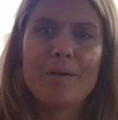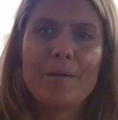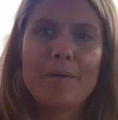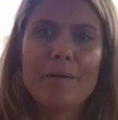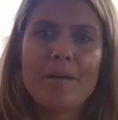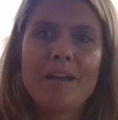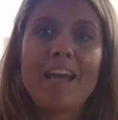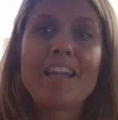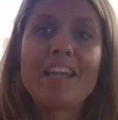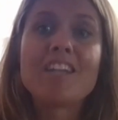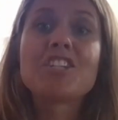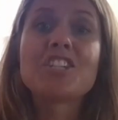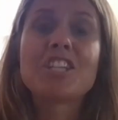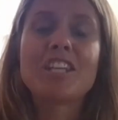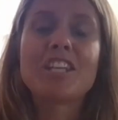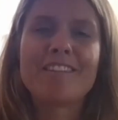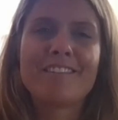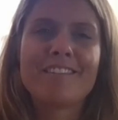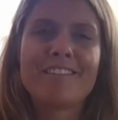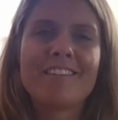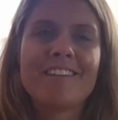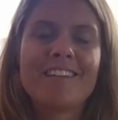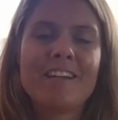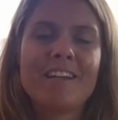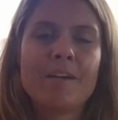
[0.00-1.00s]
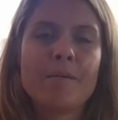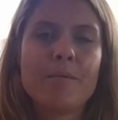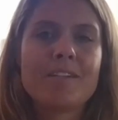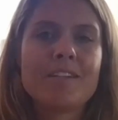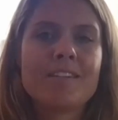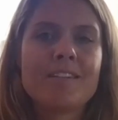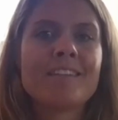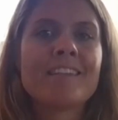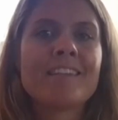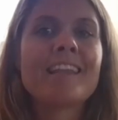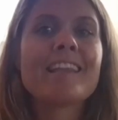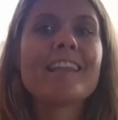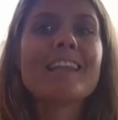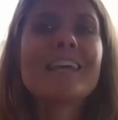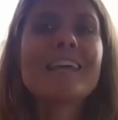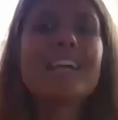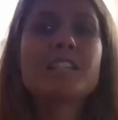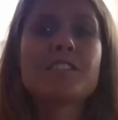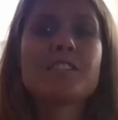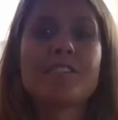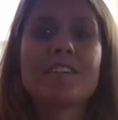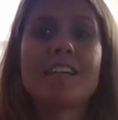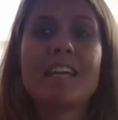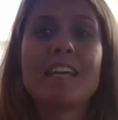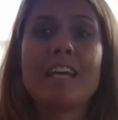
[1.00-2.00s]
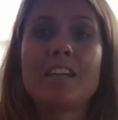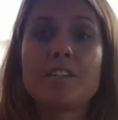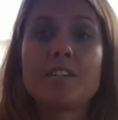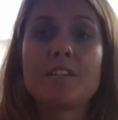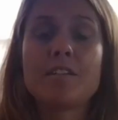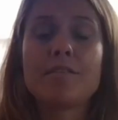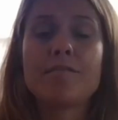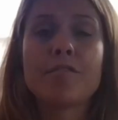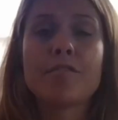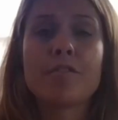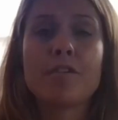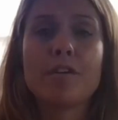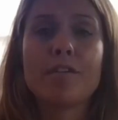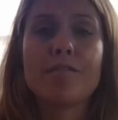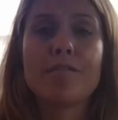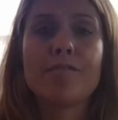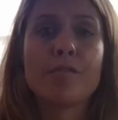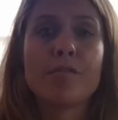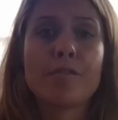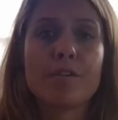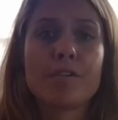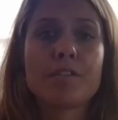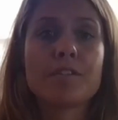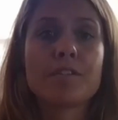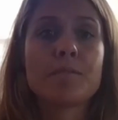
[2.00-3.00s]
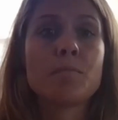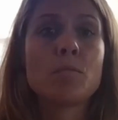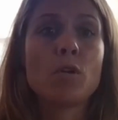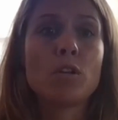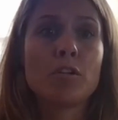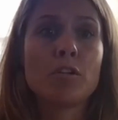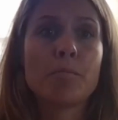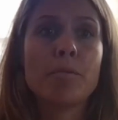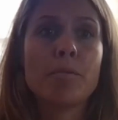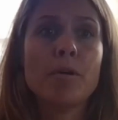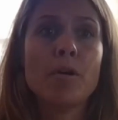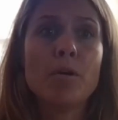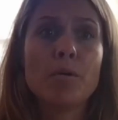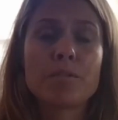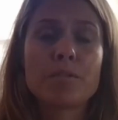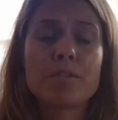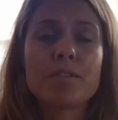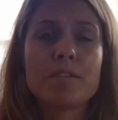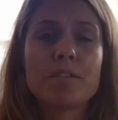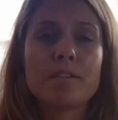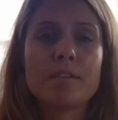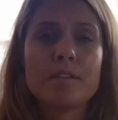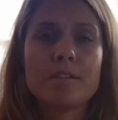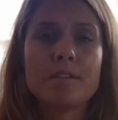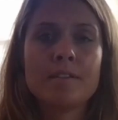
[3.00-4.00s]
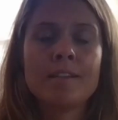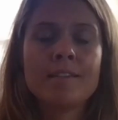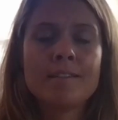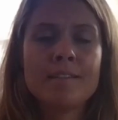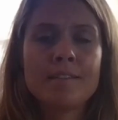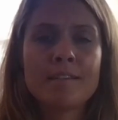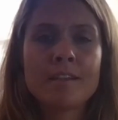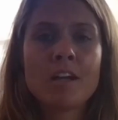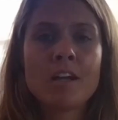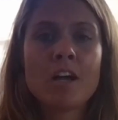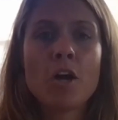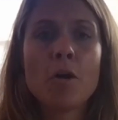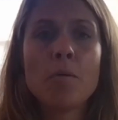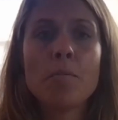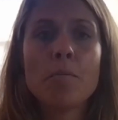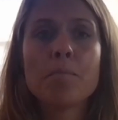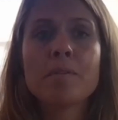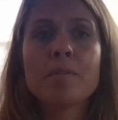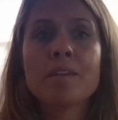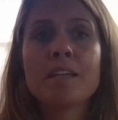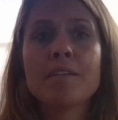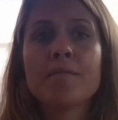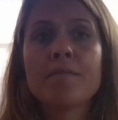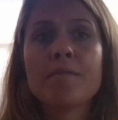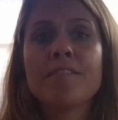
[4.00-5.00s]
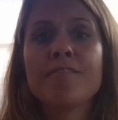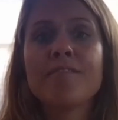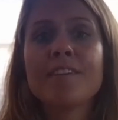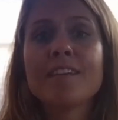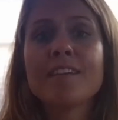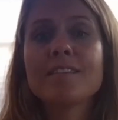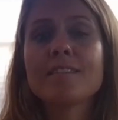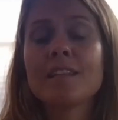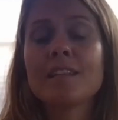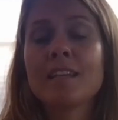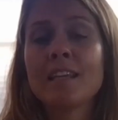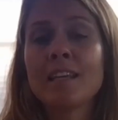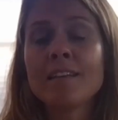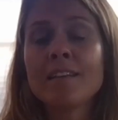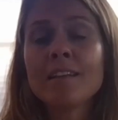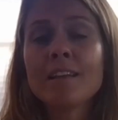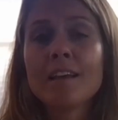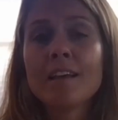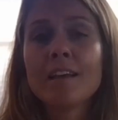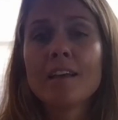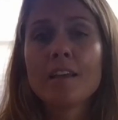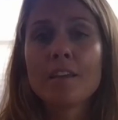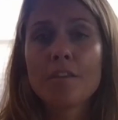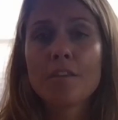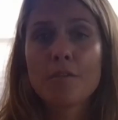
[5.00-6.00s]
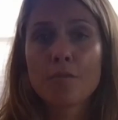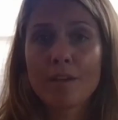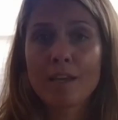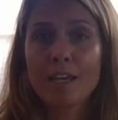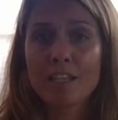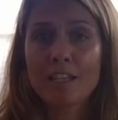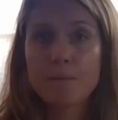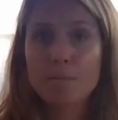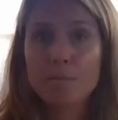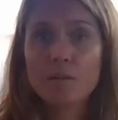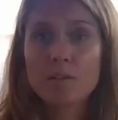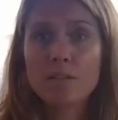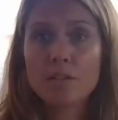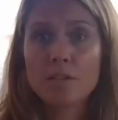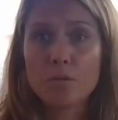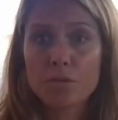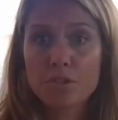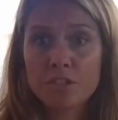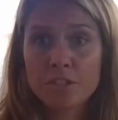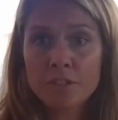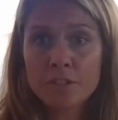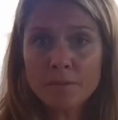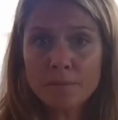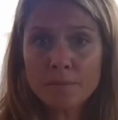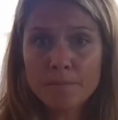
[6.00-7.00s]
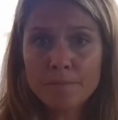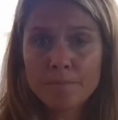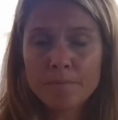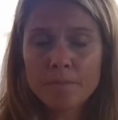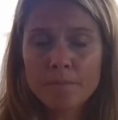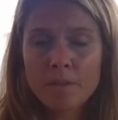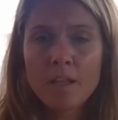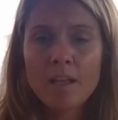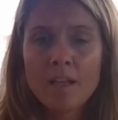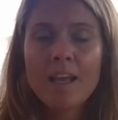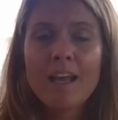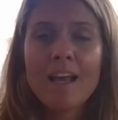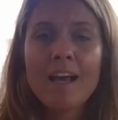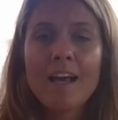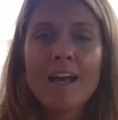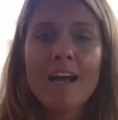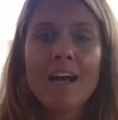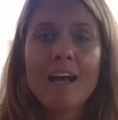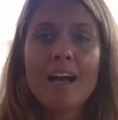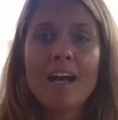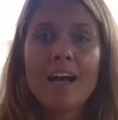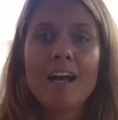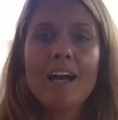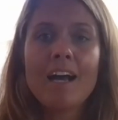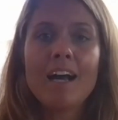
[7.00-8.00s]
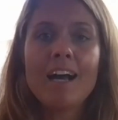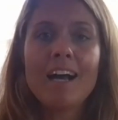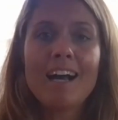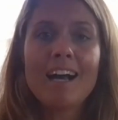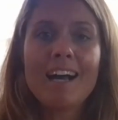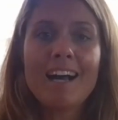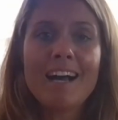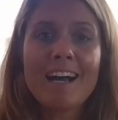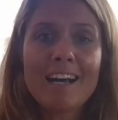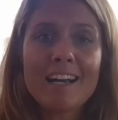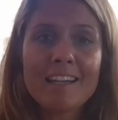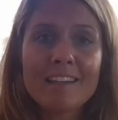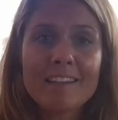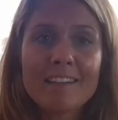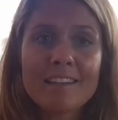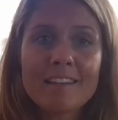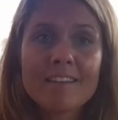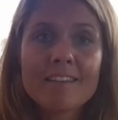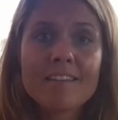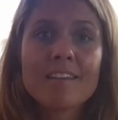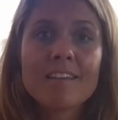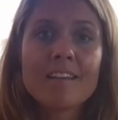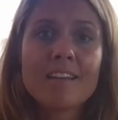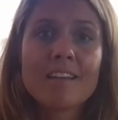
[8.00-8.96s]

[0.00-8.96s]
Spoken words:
engine, which is an electric engine for smaller boats. This is a company we invested in through Catapult Ocean. And